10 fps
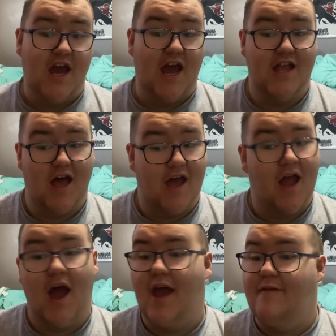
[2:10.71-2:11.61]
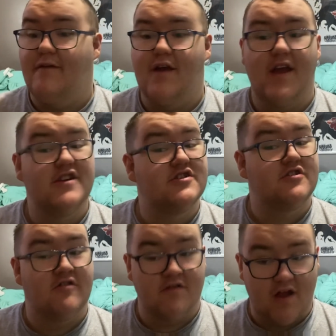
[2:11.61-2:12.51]
and that Hive agent
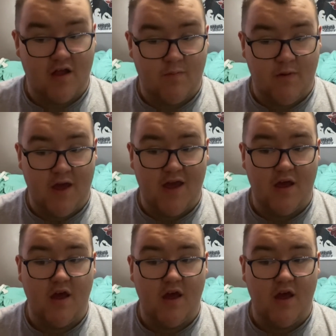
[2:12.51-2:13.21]
turns out to be